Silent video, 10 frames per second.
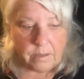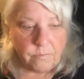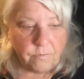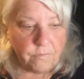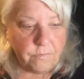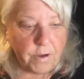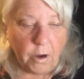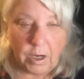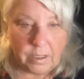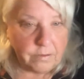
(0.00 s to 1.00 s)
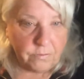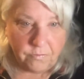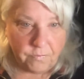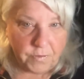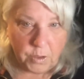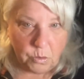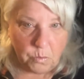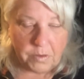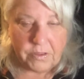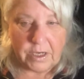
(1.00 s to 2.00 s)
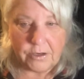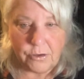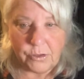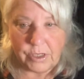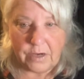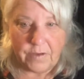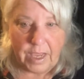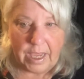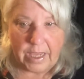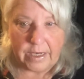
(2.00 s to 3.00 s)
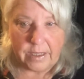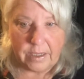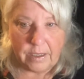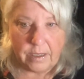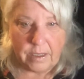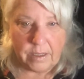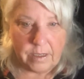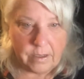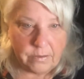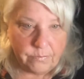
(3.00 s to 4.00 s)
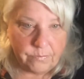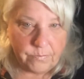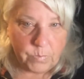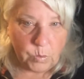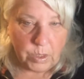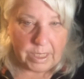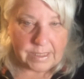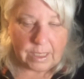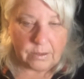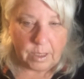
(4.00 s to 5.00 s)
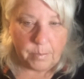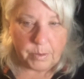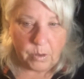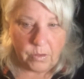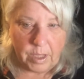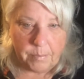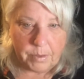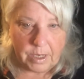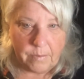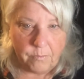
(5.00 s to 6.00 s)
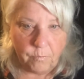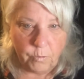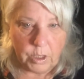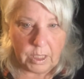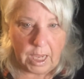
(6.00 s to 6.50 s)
very few, but the issues that I've had and the way it's held up and all that, but I'm really